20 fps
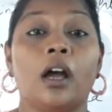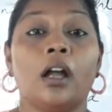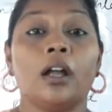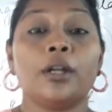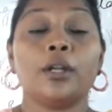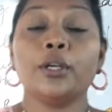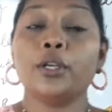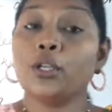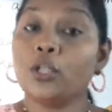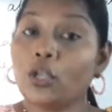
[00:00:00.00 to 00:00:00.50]
do
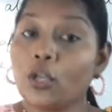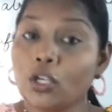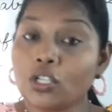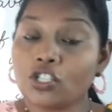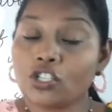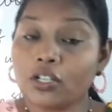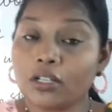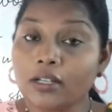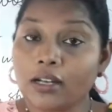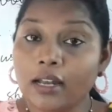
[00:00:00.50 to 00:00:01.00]
you know
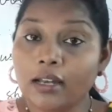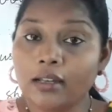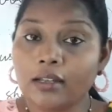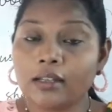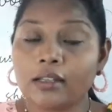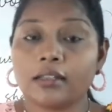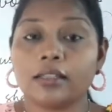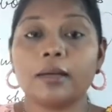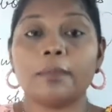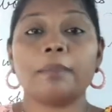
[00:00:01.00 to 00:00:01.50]
children,
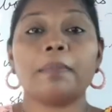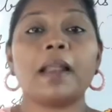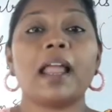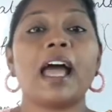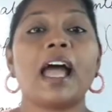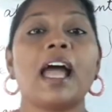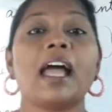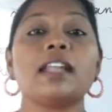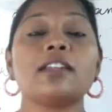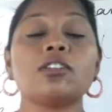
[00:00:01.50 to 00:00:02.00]
the
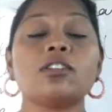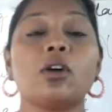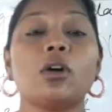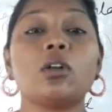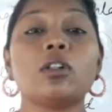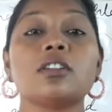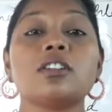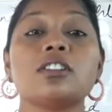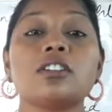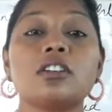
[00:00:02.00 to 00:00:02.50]
plant
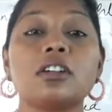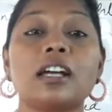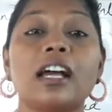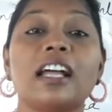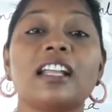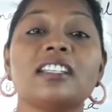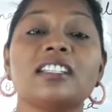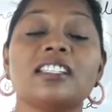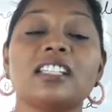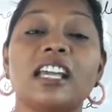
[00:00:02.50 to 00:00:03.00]
also
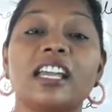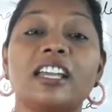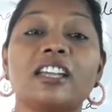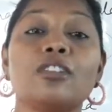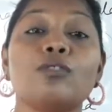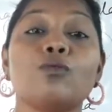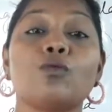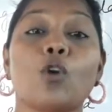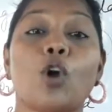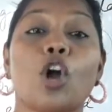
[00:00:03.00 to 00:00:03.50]

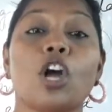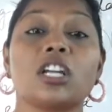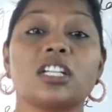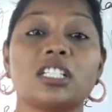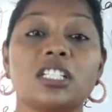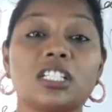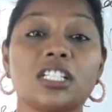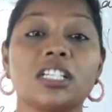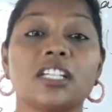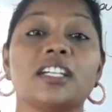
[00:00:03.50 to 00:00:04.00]
contains
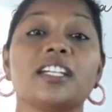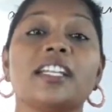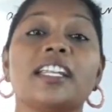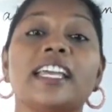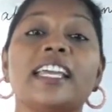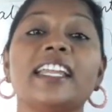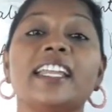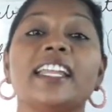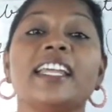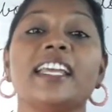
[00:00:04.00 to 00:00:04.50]
water
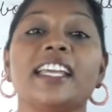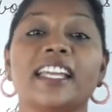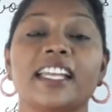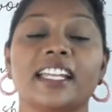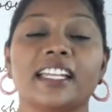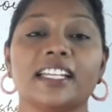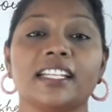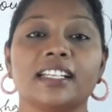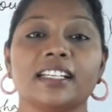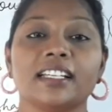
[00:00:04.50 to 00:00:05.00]
in
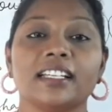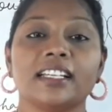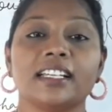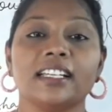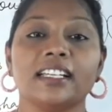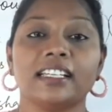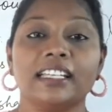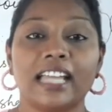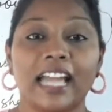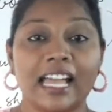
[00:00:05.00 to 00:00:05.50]
it.
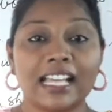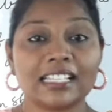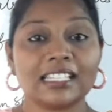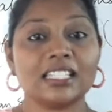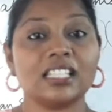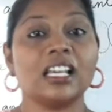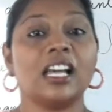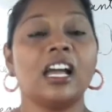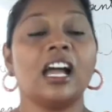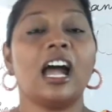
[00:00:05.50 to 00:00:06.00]
Yes,
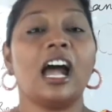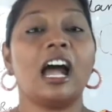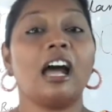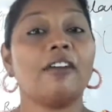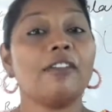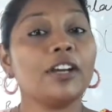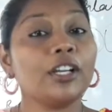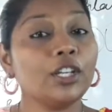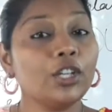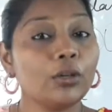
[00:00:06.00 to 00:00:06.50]

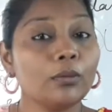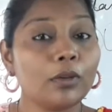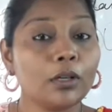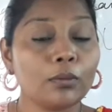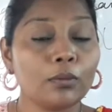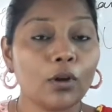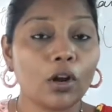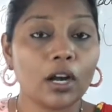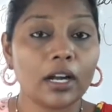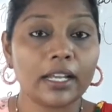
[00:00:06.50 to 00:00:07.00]
our human
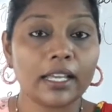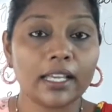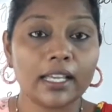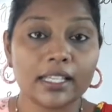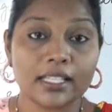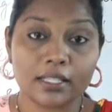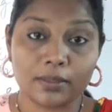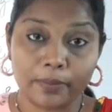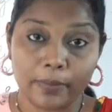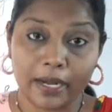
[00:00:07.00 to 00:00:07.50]
body
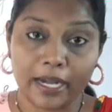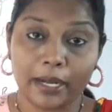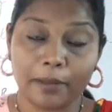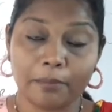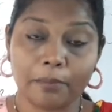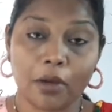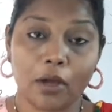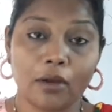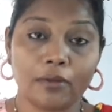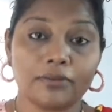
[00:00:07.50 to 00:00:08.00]
is made up
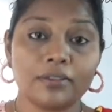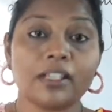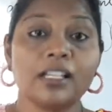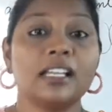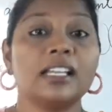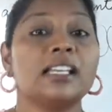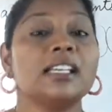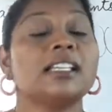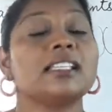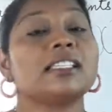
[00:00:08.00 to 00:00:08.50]
of
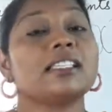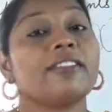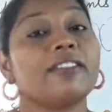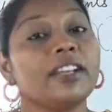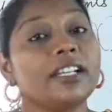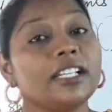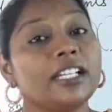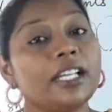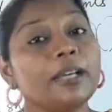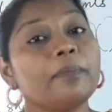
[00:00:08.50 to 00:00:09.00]

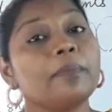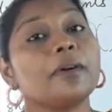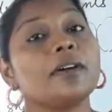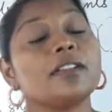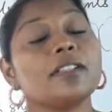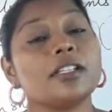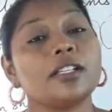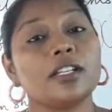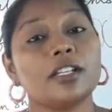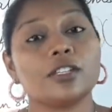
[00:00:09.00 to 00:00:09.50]

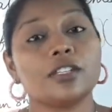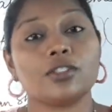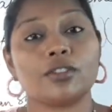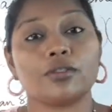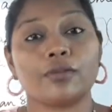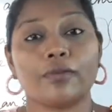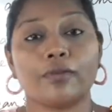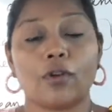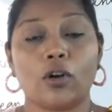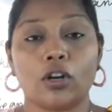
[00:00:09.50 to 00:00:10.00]
70% of
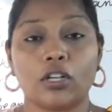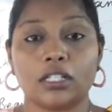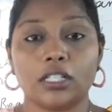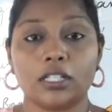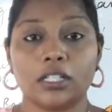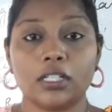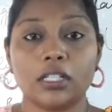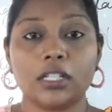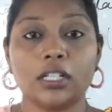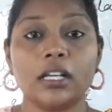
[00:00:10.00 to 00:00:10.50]

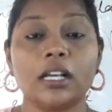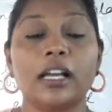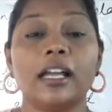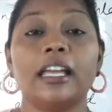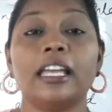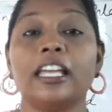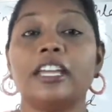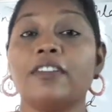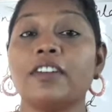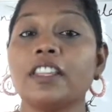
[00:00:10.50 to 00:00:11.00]
water.
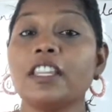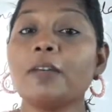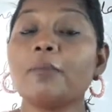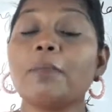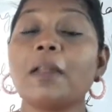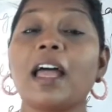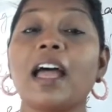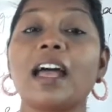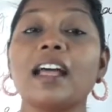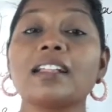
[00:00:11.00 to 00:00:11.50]
Even the
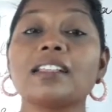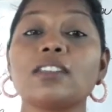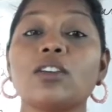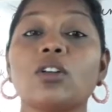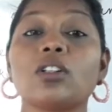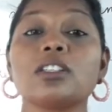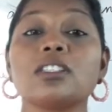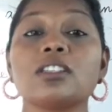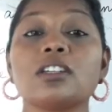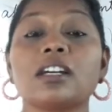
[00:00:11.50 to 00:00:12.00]
plants
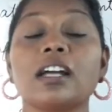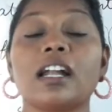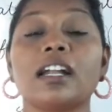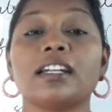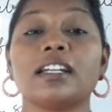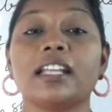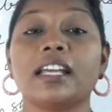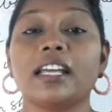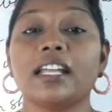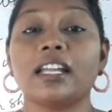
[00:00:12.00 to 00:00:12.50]
also
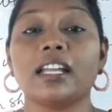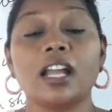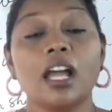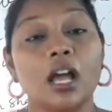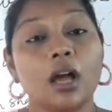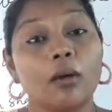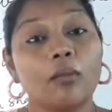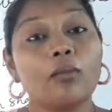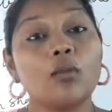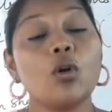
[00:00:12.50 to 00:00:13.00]
contain
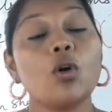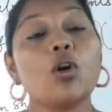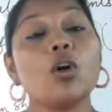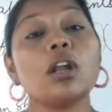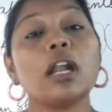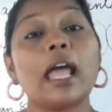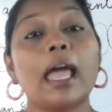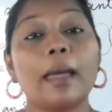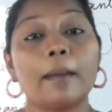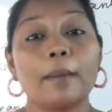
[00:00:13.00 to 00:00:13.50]

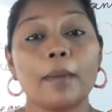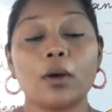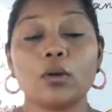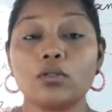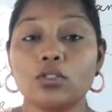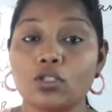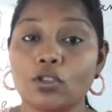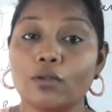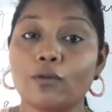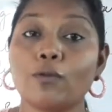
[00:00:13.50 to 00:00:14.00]
more amount
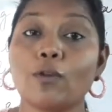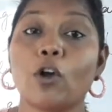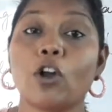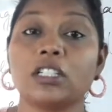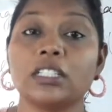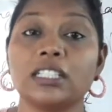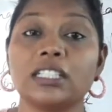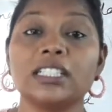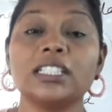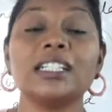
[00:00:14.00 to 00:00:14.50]
of
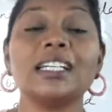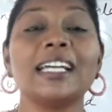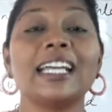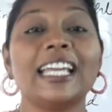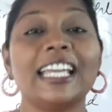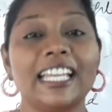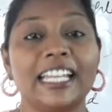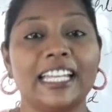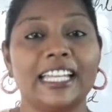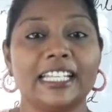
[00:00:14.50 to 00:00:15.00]
water
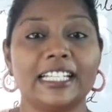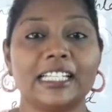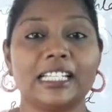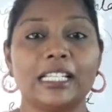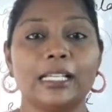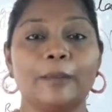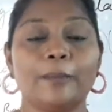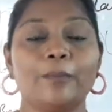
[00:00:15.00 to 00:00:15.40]
in it.